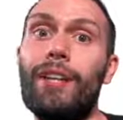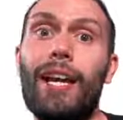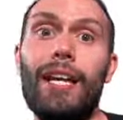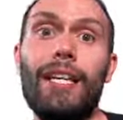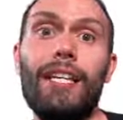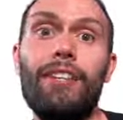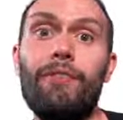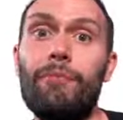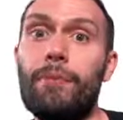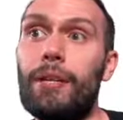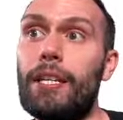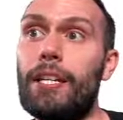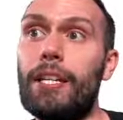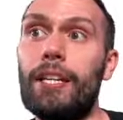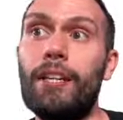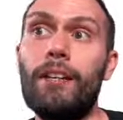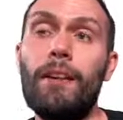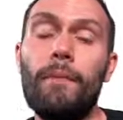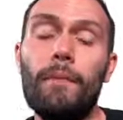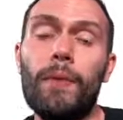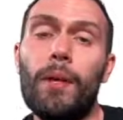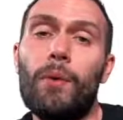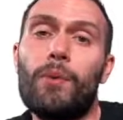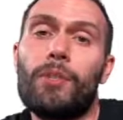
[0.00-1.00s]
naive meaning
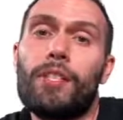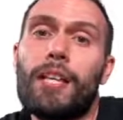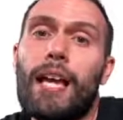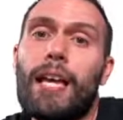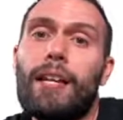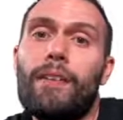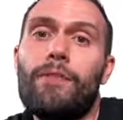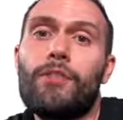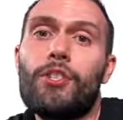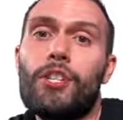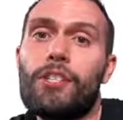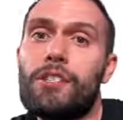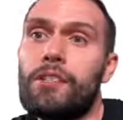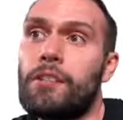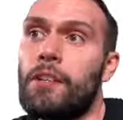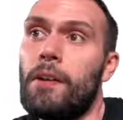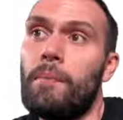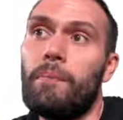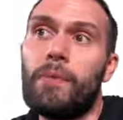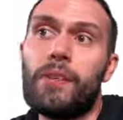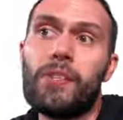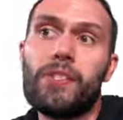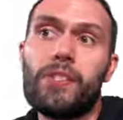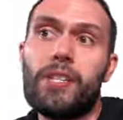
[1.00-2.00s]
it was kind of
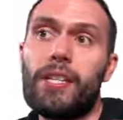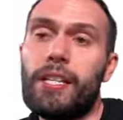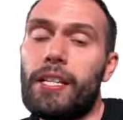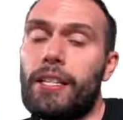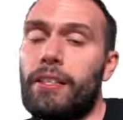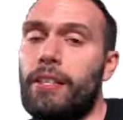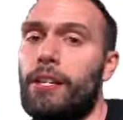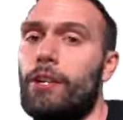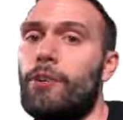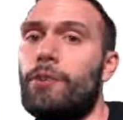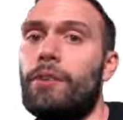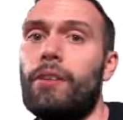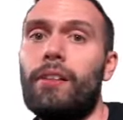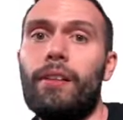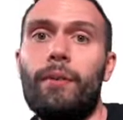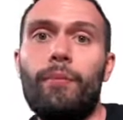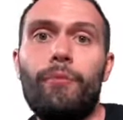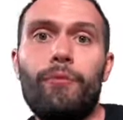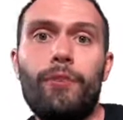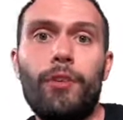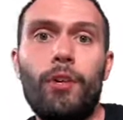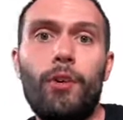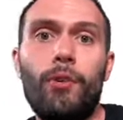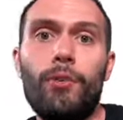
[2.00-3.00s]
just sitting there in the
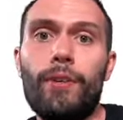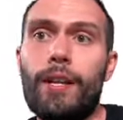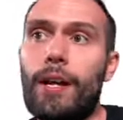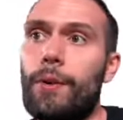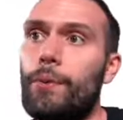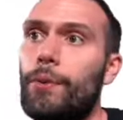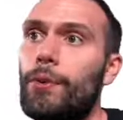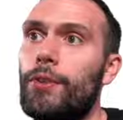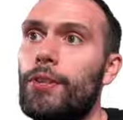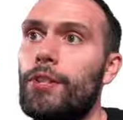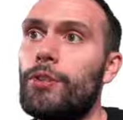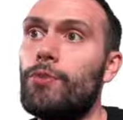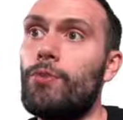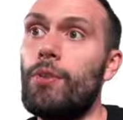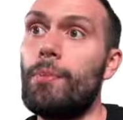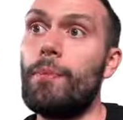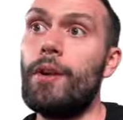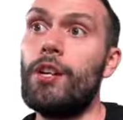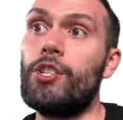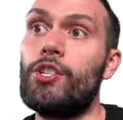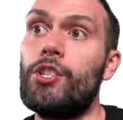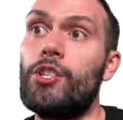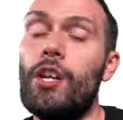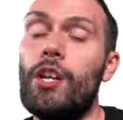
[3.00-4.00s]
lymph node, not really doing
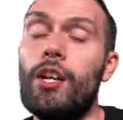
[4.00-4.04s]
much,